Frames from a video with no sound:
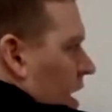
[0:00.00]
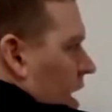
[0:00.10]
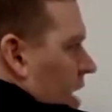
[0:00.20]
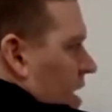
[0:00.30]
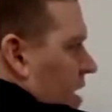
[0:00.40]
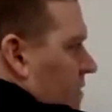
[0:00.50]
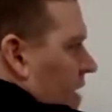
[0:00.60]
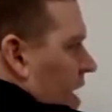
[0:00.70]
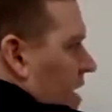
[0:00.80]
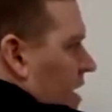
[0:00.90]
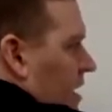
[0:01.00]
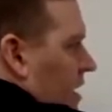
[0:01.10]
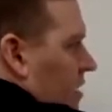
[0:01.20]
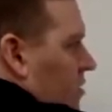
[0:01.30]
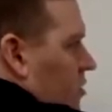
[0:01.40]
and I divide it
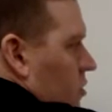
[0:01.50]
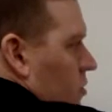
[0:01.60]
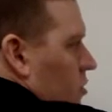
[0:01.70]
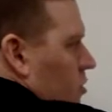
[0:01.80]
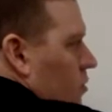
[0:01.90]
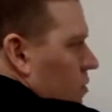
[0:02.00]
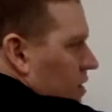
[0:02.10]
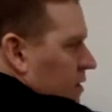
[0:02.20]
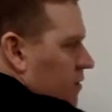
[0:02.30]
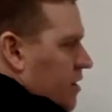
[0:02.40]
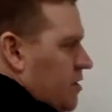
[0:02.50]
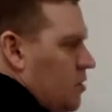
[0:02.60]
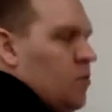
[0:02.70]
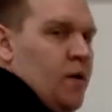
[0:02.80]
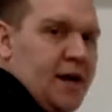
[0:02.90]
into 2 different
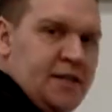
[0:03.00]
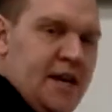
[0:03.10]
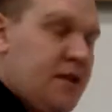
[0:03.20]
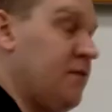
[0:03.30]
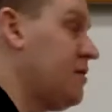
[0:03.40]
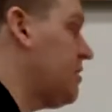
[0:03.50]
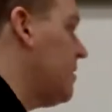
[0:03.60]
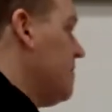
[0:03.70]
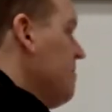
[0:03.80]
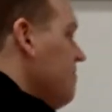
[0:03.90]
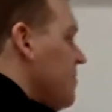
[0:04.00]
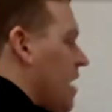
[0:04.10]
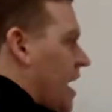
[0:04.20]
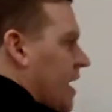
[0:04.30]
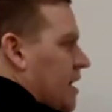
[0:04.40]
rectangles,
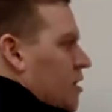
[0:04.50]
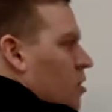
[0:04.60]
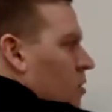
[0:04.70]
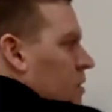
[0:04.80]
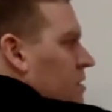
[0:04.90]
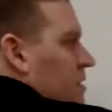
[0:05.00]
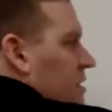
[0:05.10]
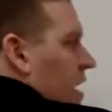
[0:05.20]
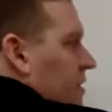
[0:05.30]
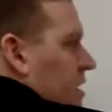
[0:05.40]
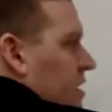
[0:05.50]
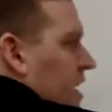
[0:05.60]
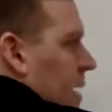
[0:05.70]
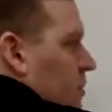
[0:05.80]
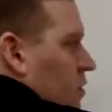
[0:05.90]
I can go 7
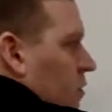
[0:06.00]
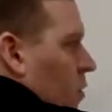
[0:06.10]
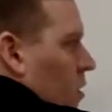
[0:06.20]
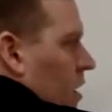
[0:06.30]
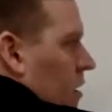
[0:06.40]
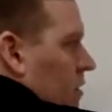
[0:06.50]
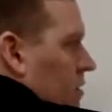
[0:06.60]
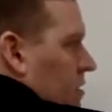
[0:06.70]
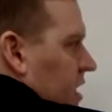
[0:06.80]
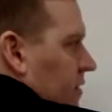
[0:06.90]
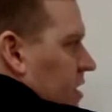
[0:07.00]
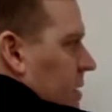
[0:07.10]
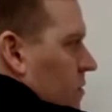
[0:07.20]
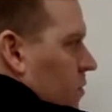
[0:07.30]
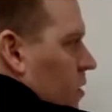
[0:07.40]
times 4,
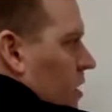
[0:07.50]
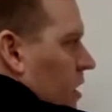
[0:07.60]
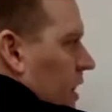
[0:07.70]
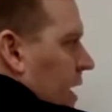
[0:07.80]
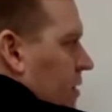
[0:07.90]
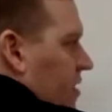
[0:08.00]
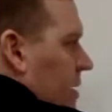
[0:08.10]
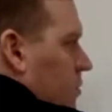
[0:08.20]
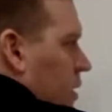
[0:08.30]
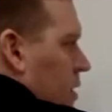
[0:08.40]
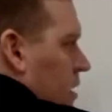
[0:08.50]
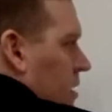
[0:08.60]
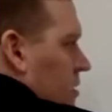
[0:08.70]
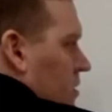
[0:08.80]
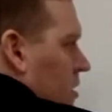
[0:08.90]
length times width
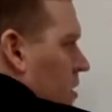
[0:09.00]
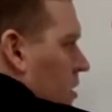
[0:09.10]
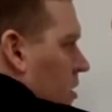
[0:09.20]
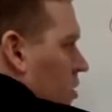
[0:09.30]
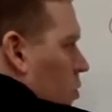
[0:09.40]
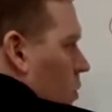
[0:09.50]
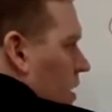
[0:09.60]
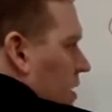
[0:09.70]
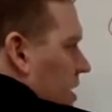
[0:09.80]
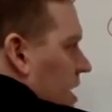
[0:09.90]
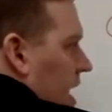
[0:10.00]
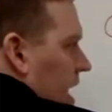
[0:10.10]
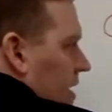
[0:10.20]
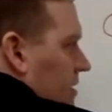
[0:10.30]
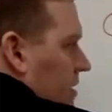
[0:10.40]
is
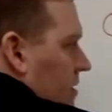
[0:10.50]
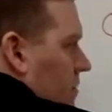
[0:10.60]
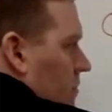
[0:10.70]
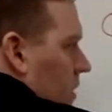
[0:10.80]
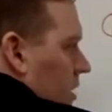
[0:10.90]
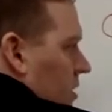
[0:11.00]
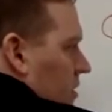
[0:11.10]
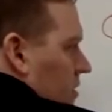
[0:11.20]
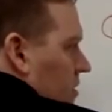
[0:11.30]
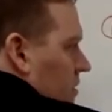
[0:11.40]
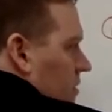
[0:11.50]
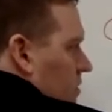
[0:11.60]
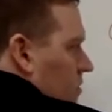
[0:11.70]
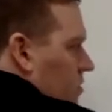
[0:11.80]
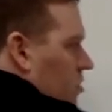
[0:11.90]
28 meters
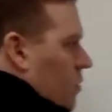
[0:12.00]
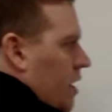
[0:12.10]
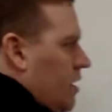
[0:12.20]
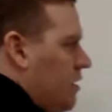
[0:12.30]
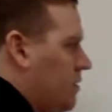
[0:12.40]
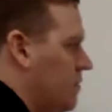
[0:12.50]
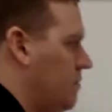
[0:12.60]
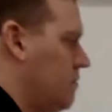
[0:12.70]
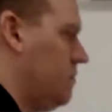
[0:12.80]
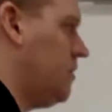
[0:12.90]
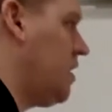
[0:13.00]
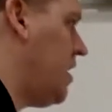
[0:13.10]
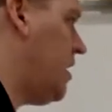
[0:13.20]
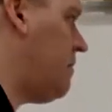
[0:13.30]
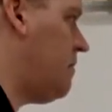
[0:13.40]
squared,
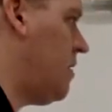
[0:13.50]
okay?